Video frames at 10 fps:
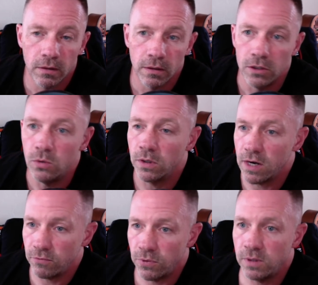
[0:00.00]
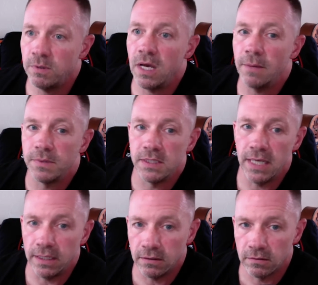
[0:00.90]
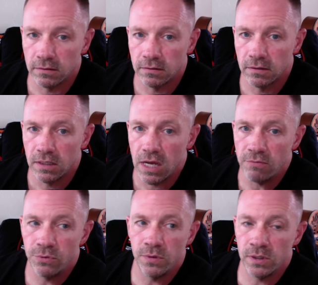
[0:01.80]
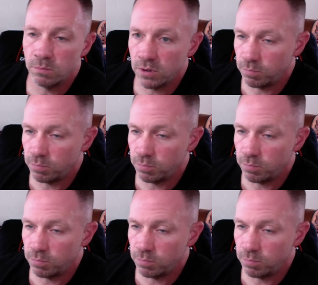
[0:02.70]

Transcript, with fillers: You want everything to be up to date, everything to be